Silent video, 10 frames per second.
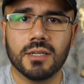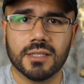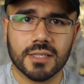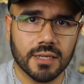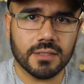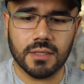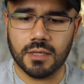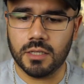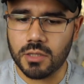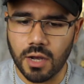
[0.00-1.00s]

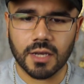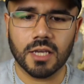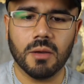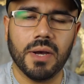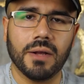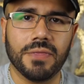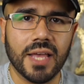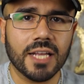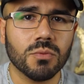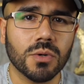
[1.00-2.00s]
discussing and talking about, and
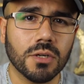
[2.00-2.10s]
that's